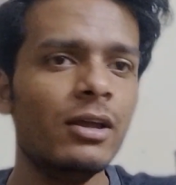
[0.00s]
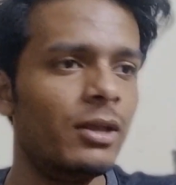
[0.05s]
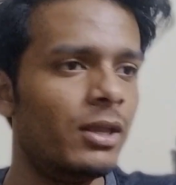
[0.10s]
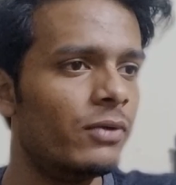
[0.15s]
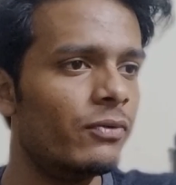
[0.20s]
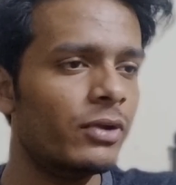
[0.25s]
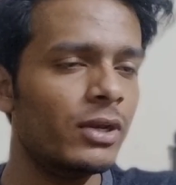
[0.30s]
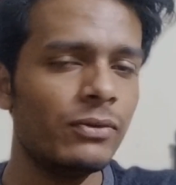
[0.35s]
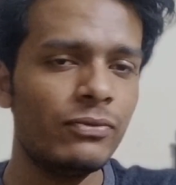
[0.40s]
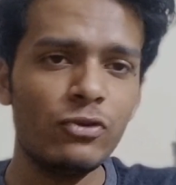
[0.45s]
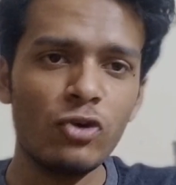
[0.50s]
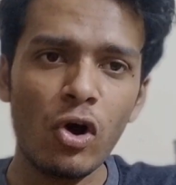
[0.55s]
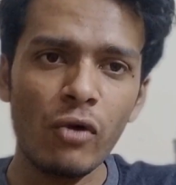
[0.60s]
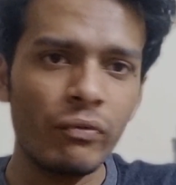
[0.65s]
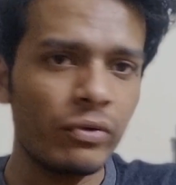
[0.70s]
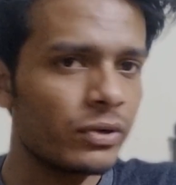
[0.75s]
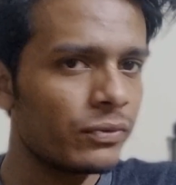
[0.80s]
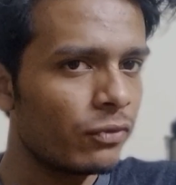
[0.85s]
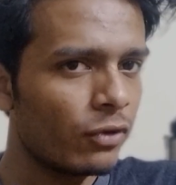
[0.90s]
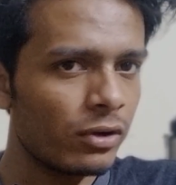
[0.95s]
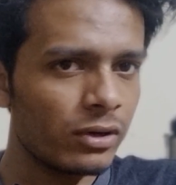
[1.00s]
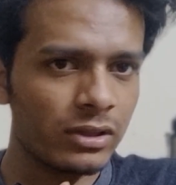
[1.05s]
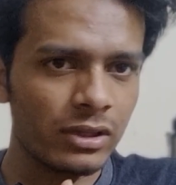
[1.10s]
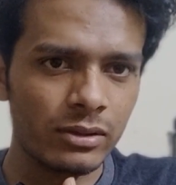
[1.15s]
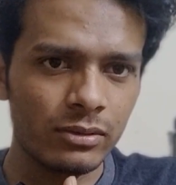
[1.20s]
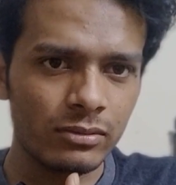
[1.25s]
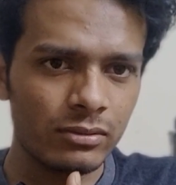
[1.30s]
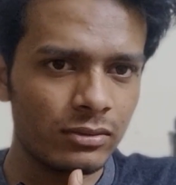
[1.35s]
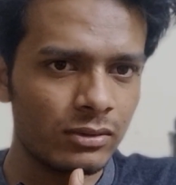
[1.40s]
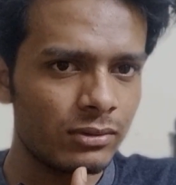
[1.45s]
Even if you offer for
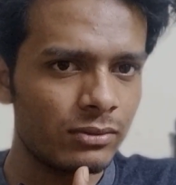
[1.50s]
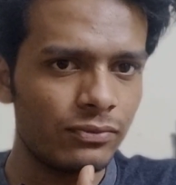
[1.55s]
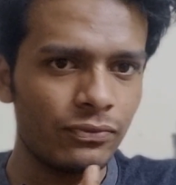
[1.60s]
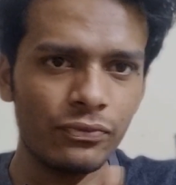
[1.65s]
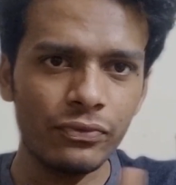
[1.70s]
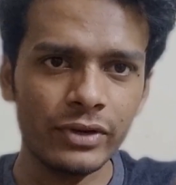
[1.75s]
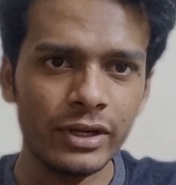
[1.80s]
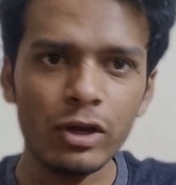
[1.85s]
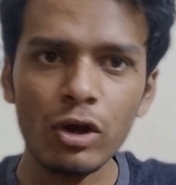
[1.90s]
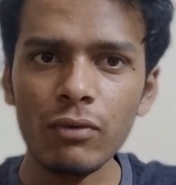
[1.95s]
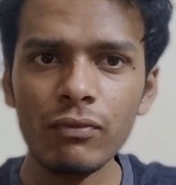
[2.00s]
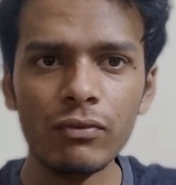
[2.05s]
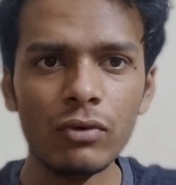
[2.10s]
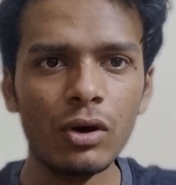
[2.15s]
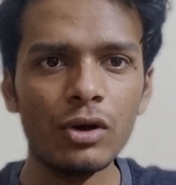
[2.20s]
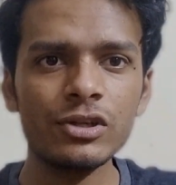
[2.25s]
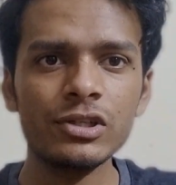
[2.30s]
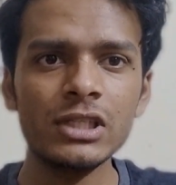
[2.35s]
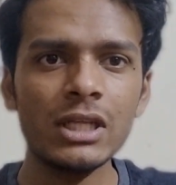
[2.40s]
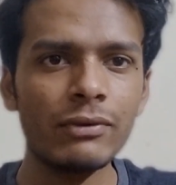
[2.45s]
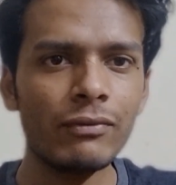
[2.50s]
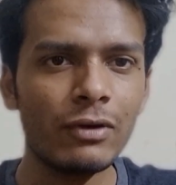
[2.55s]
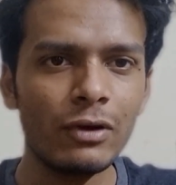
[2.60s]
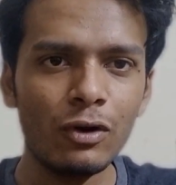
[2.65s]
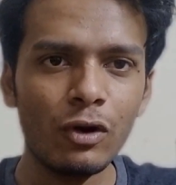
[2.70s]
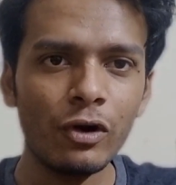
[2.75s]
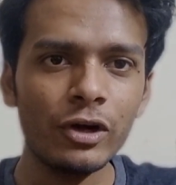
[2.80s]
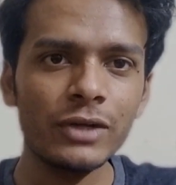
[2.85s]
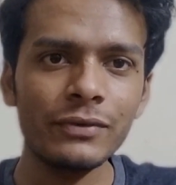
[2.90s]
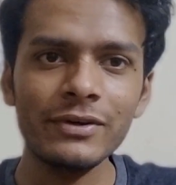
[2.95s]
free of cost, they will
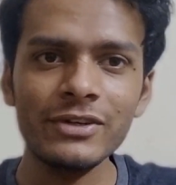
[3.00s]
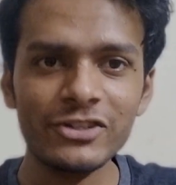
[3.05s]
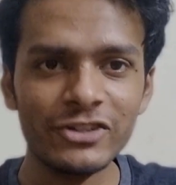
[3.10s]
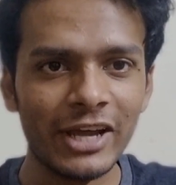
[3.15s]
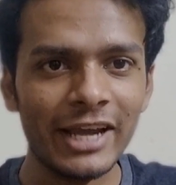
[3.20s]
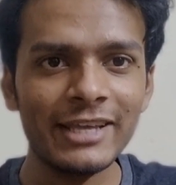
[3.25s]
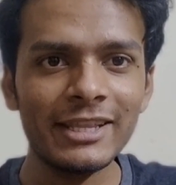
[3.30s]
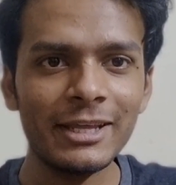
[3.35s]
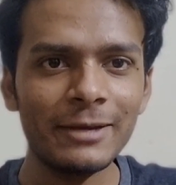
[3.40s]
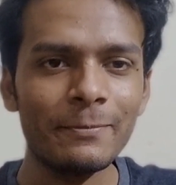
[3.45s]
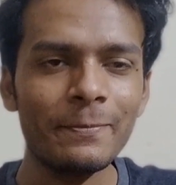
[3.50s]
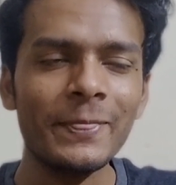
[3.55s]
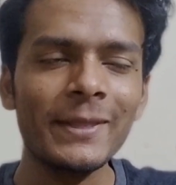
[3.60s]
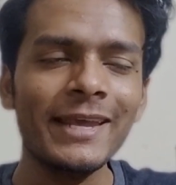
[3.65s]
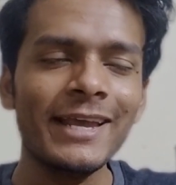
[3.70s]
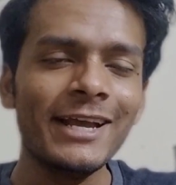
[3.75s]
not even try them.